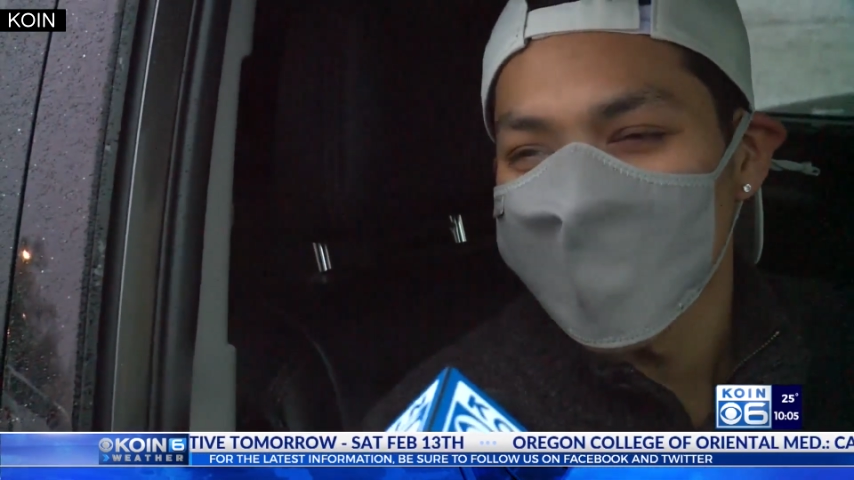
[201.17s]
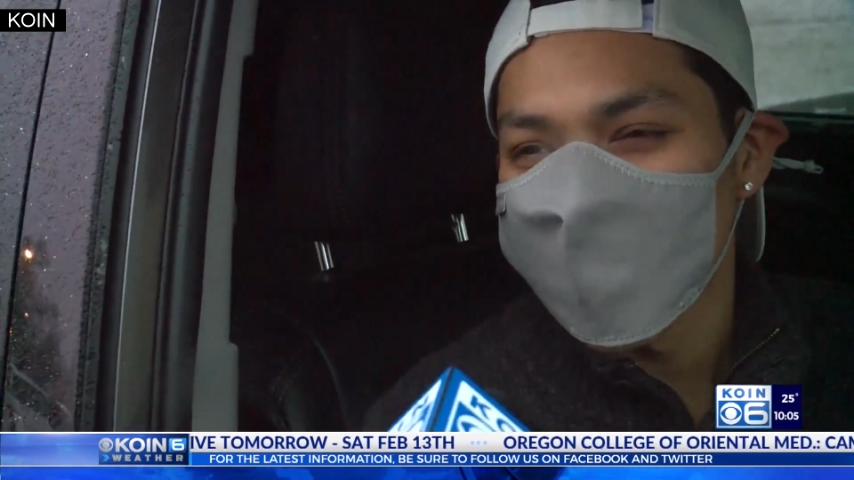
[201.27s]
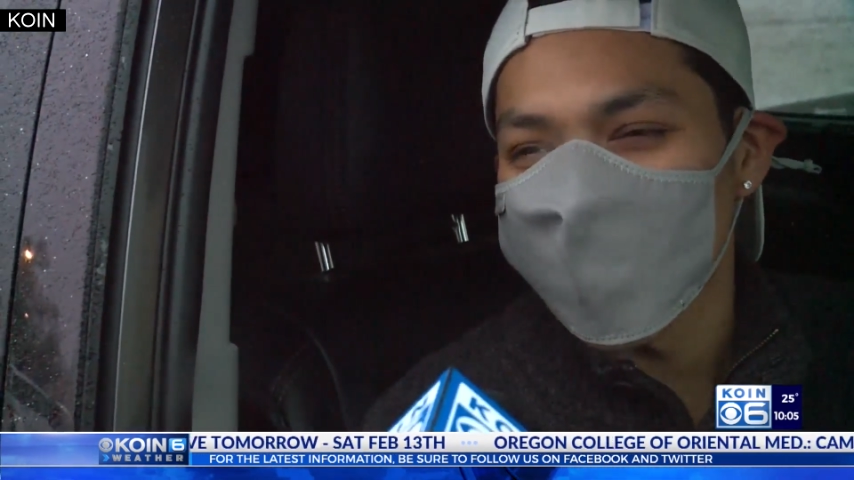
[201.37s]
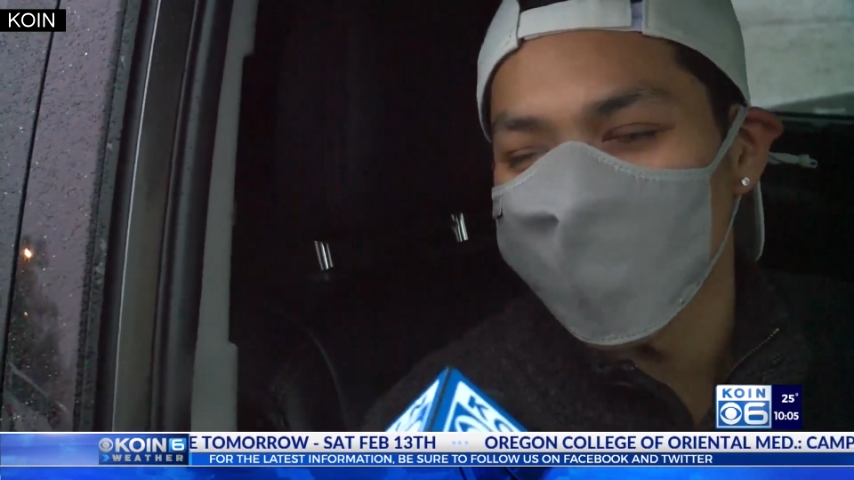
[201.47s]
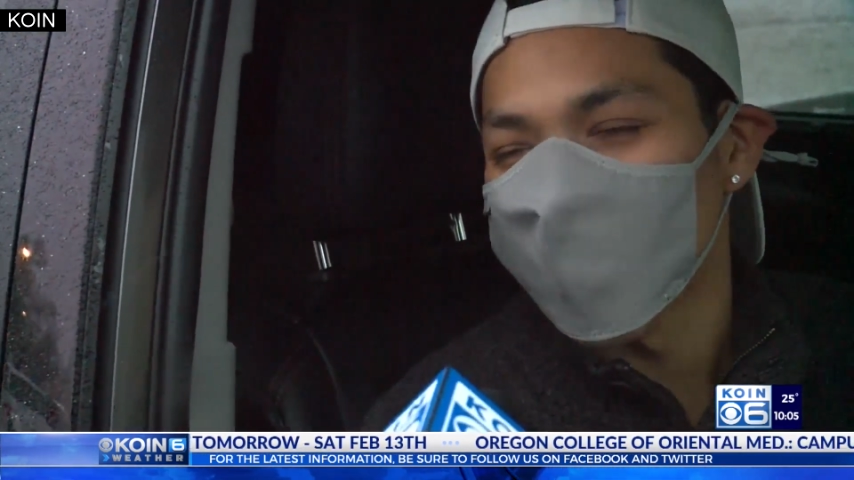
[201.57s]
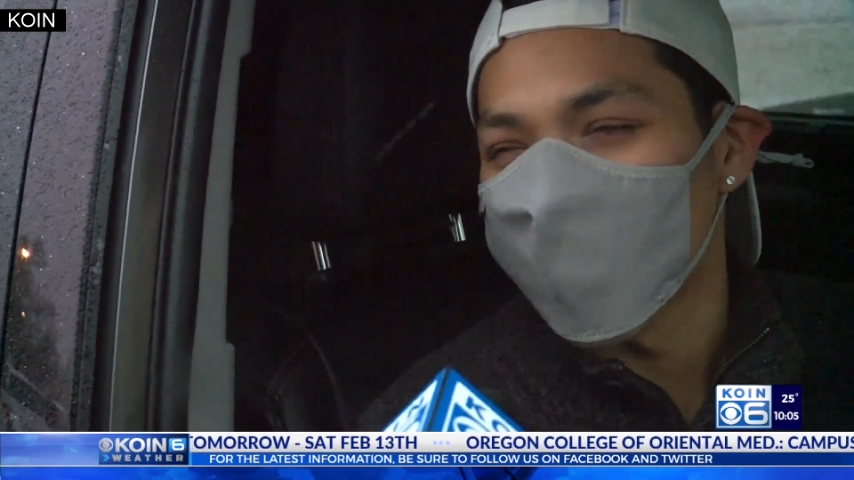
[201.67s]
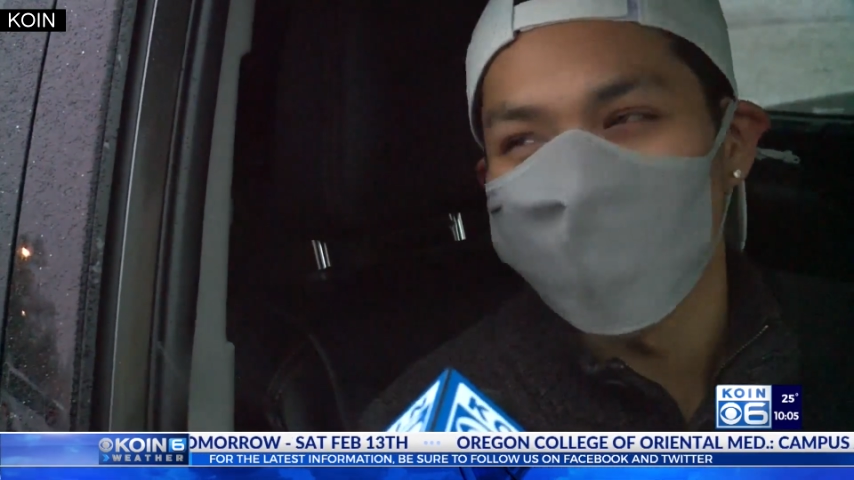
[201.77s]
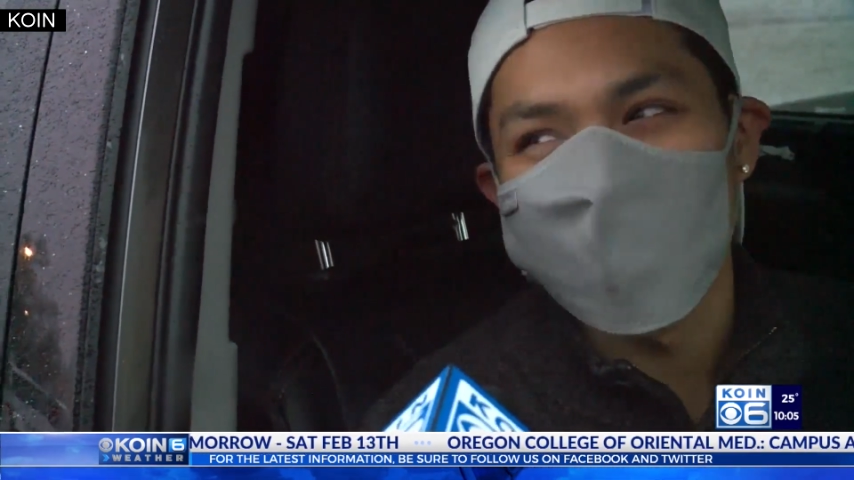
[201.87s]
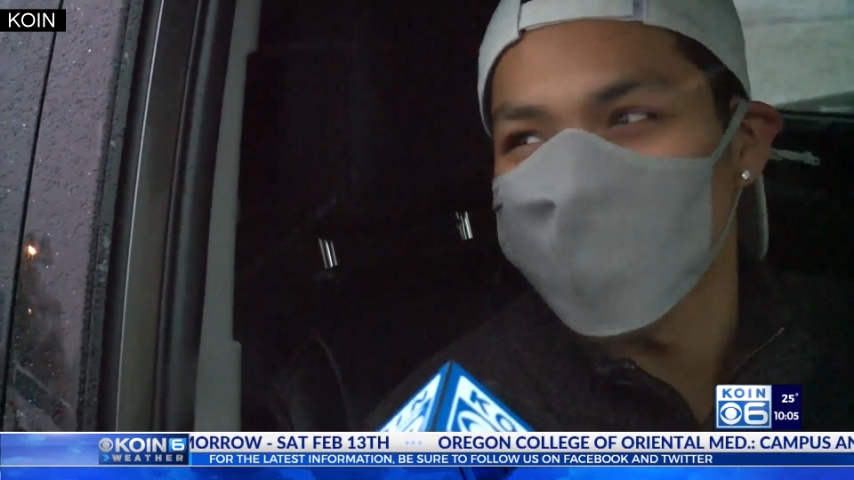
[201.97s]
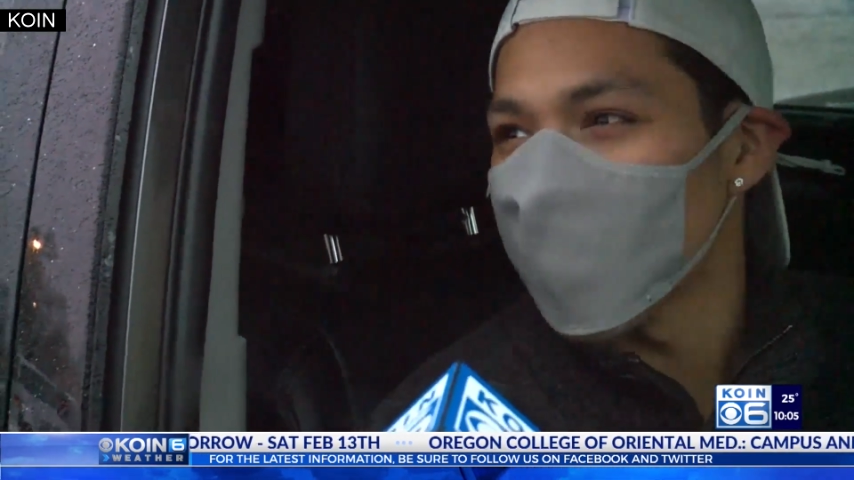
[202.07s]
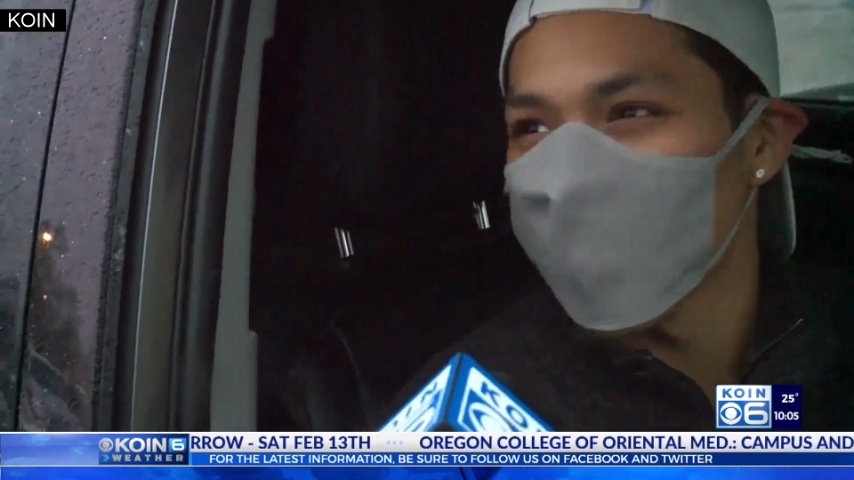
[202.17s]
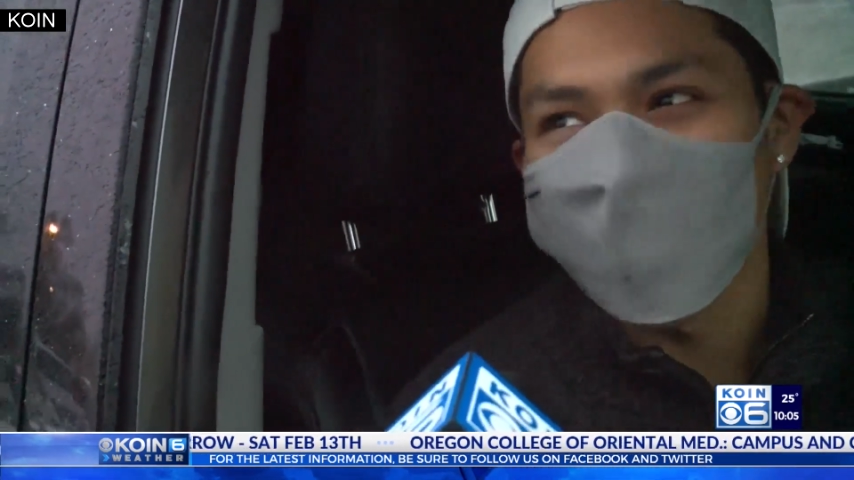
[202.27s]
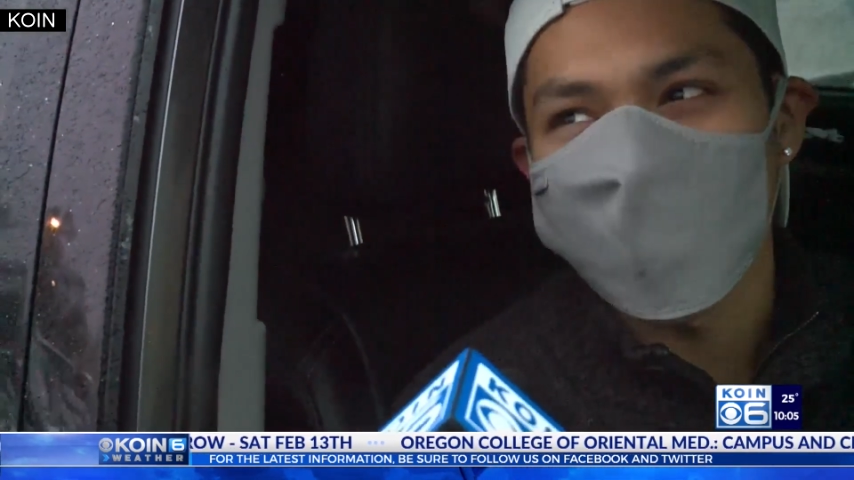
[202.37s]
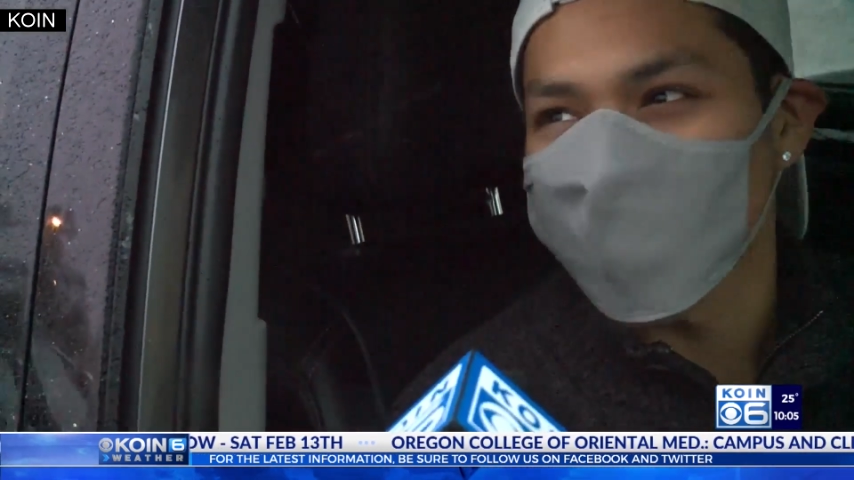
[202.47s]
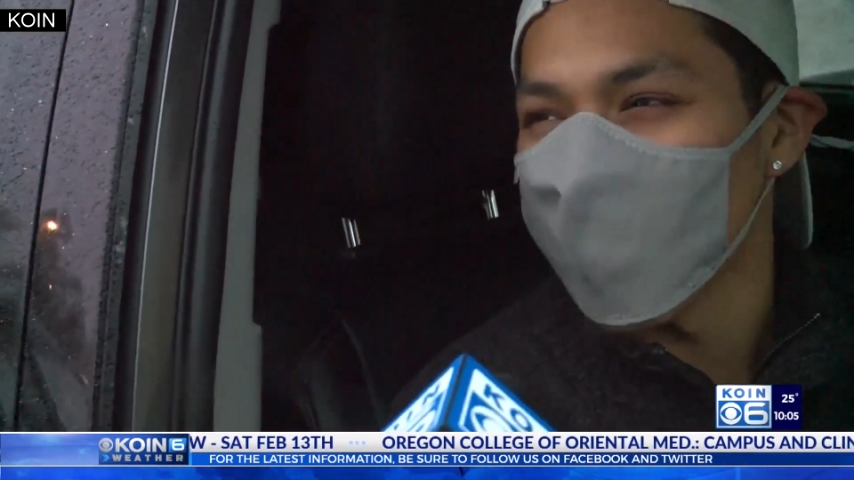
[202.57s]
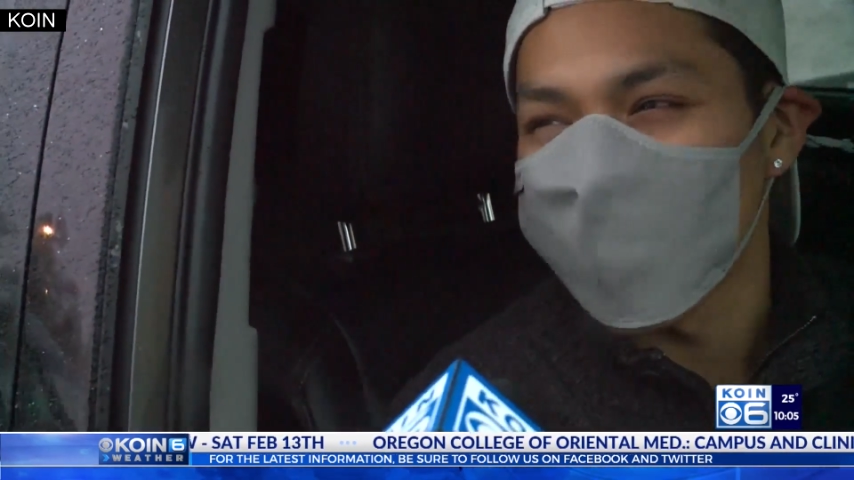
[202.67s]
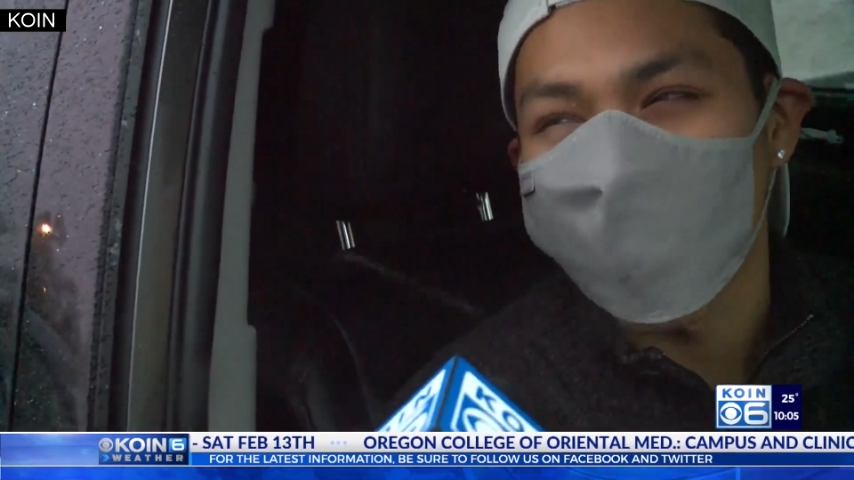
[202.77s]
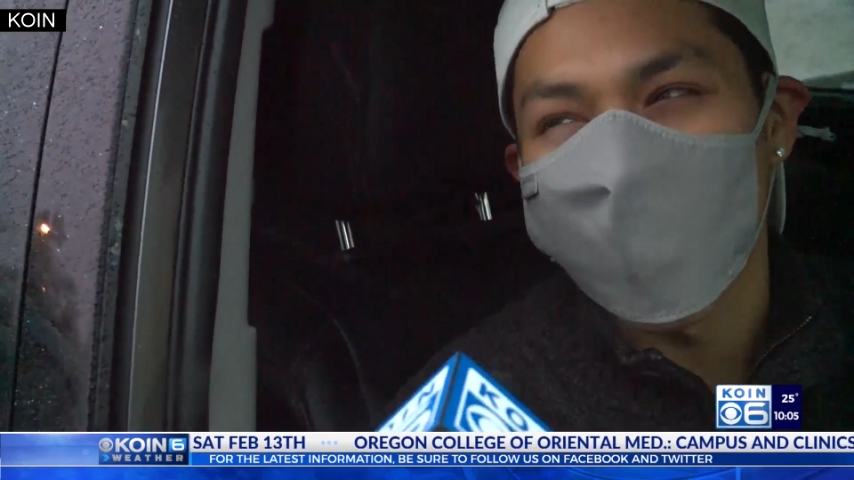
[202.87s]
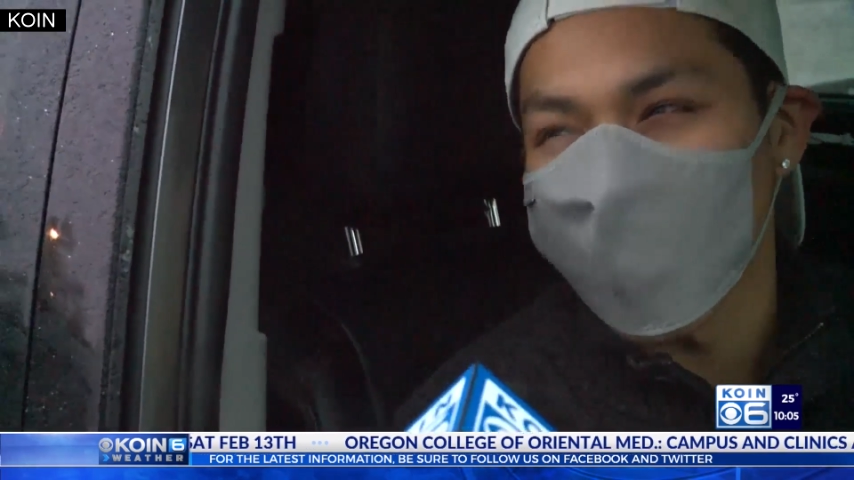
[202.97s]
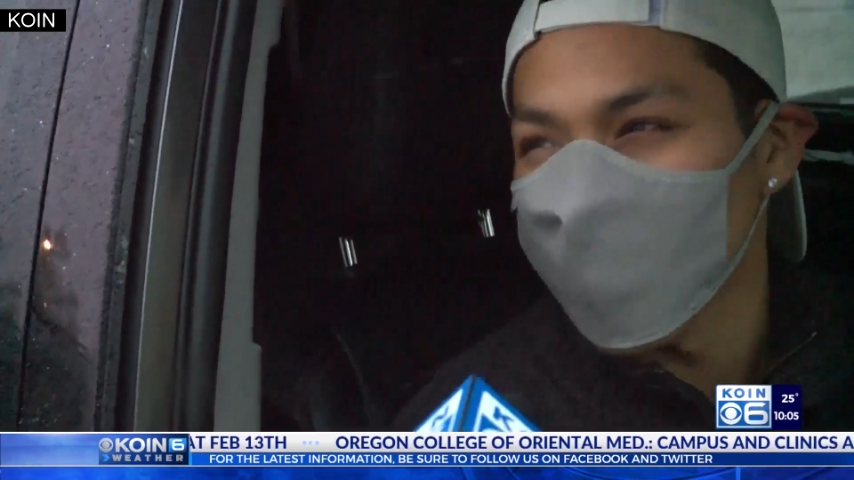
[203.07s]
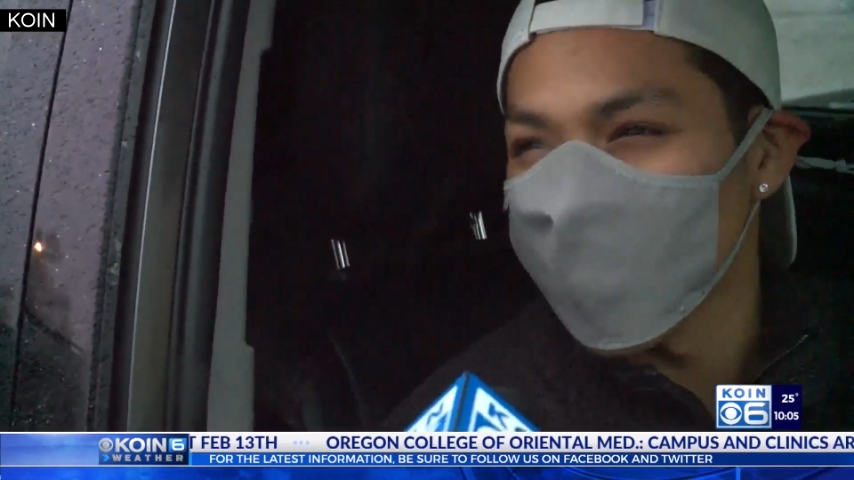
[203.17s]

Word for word: is only front wheel drive and it's, it's hard.